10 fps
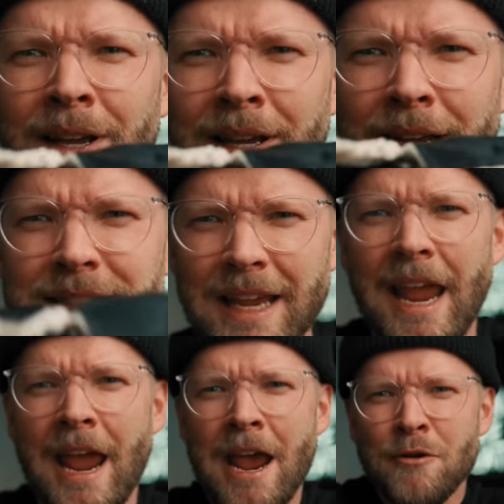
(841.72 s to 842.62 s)
It's
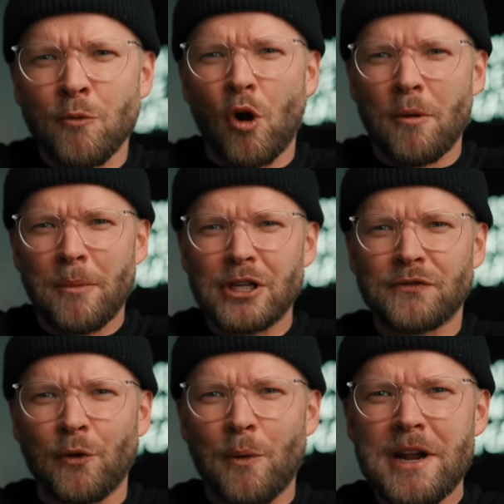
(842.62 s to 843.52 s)
hand warmers
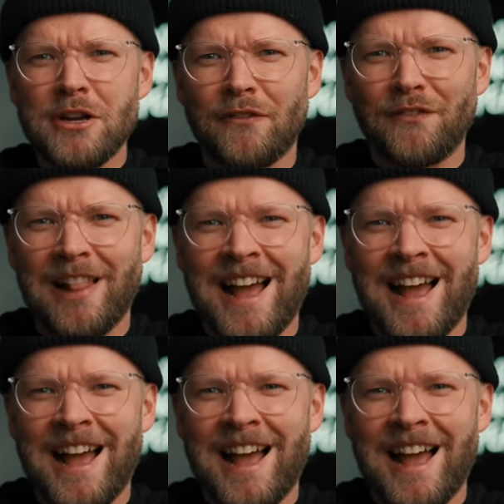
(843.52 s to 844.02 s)
for when you're flying